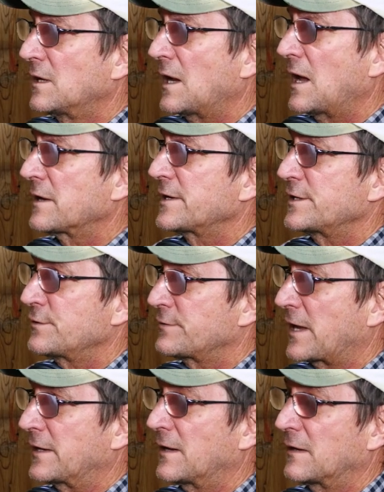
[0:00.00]
how do you do
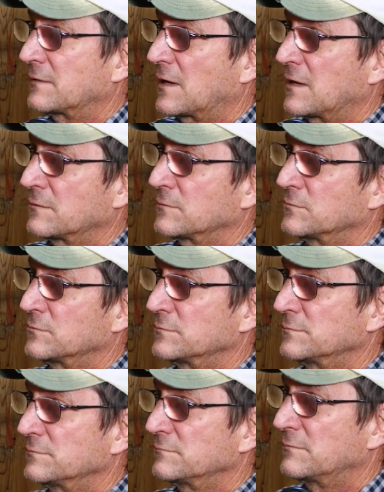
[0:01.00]
that? How how
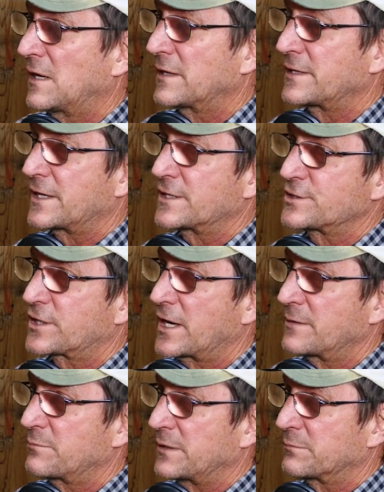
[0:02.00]
how do you
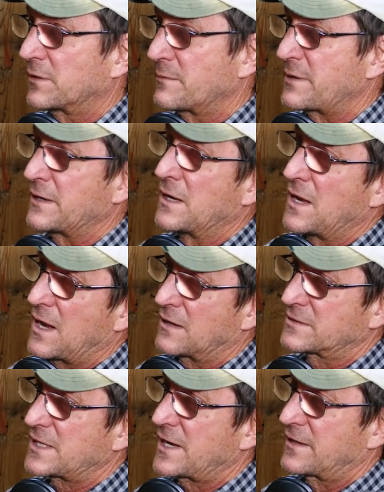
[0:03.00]
educate people? I mean,
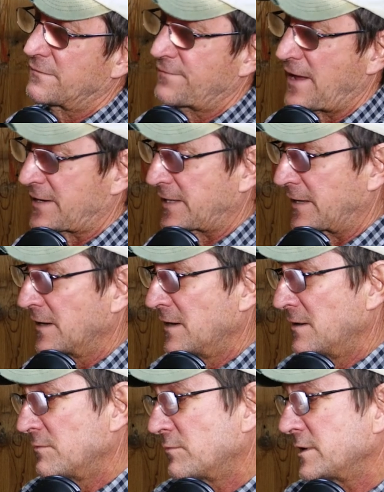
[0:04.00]
outside yep. of the fact that
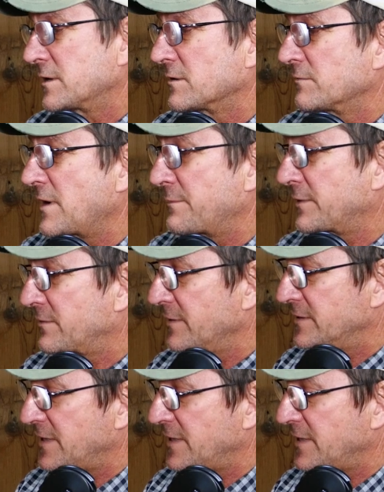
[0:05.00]
when you go to Rapid Creek